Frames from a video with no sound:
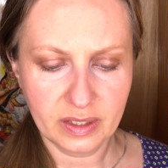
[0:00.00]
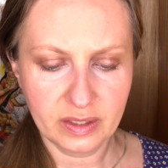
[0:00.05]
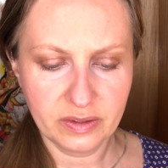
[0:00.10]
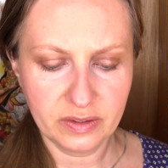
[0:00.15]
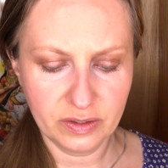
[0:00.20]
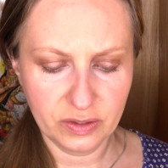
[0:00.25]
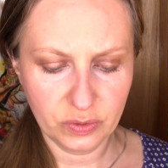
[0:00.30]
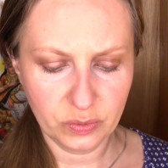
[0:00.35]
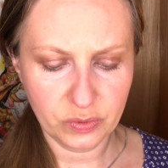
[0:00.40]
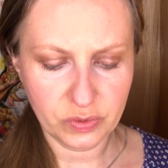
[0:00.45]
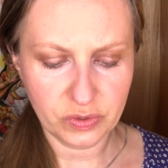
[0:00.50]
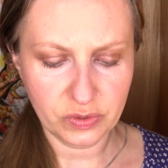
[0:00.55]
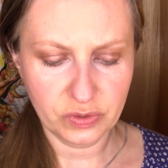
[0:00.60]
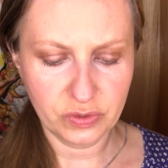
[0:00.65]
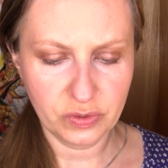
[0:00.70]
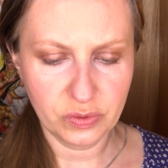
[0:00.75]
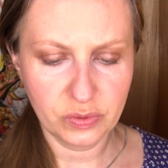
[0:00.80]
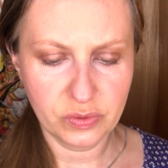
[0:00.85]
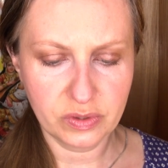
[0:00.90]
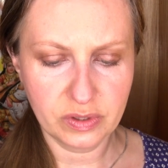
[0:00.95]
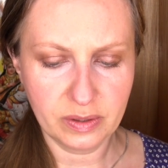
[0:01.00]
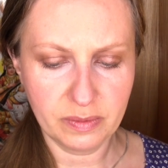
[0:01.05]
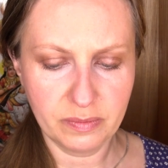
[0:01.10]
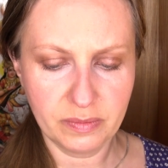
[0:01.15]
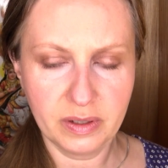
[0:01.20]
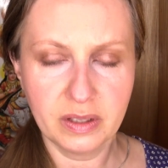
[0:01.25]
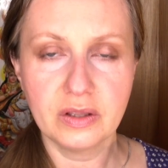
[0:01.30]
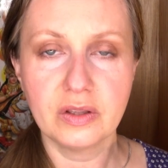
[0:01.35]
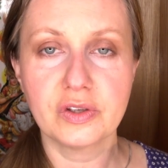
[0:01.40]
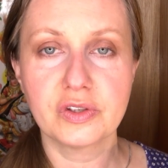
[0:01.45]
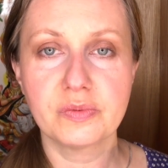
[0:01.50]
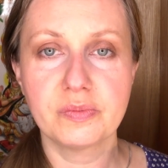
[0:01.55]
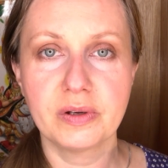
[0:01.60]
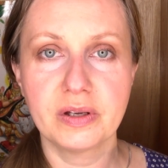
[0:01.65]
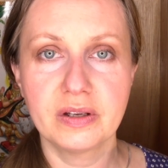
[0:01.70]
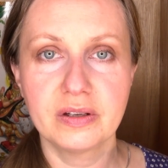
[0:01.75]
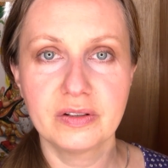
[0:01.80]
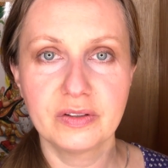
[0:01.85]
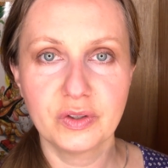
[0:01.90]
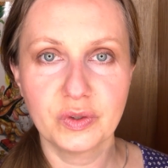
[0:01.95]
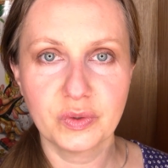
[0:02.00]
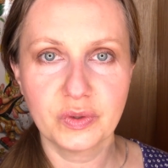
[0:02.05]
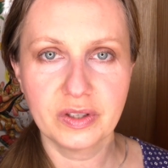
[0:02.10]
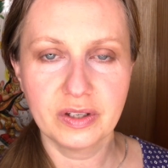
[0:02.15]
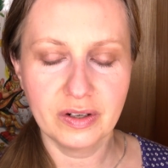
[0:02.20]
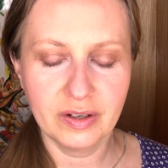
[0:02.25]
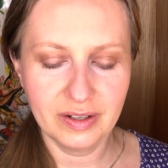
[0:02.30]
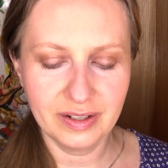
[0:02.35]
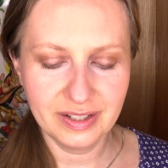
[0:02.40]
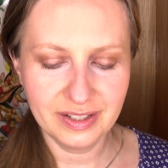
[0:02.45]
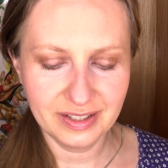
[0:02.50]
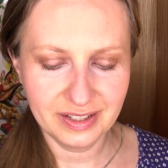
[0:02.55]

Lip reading: think it was on Tuesday. I lost my note here.